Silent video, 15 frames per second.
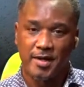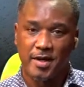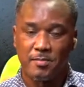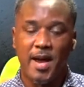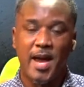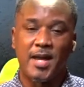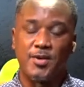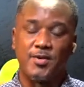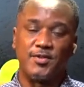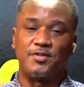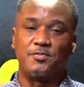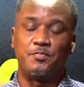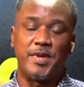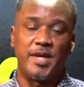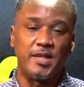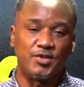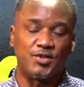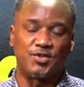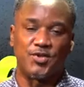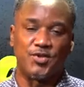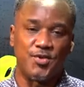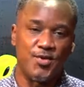A man who's been
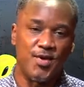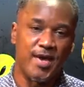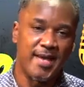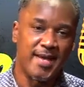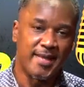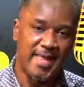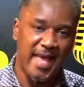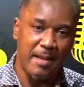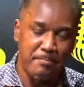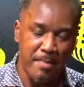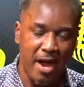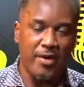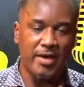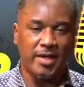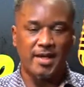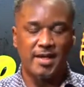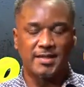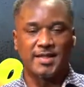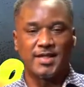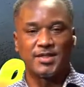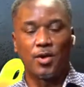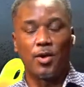to the
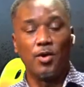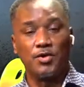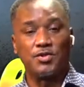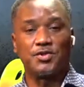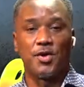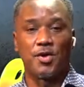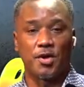Americas. He's also